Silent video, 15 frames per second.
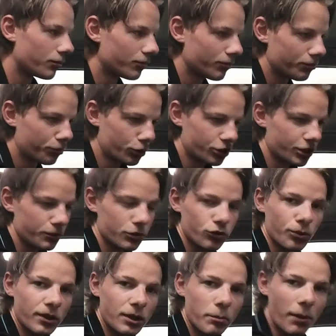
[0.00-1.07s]
to push it
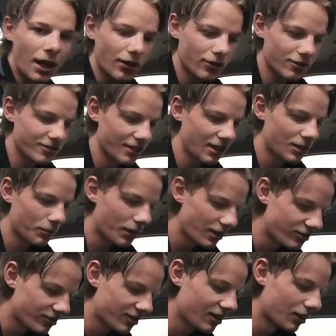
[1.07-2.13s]
between the backrest and the
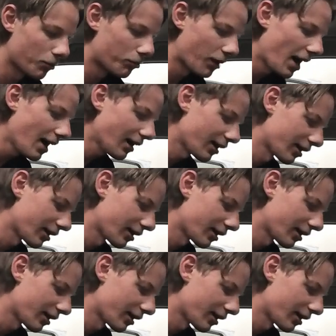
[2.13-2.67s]
base to the back.